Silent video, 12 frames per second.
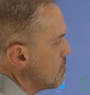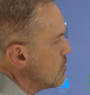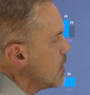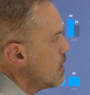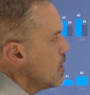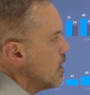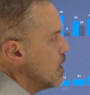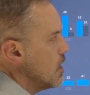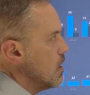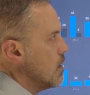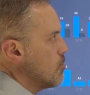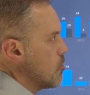and up
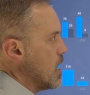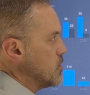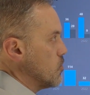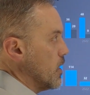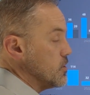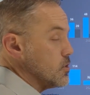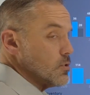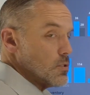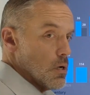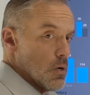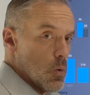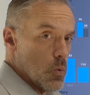price range.
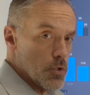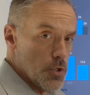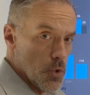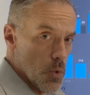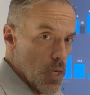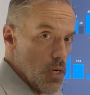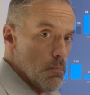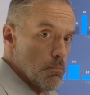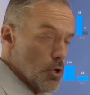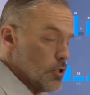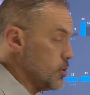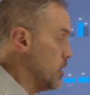So do it,
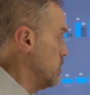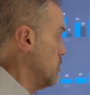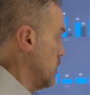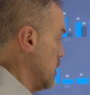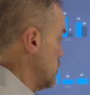push it,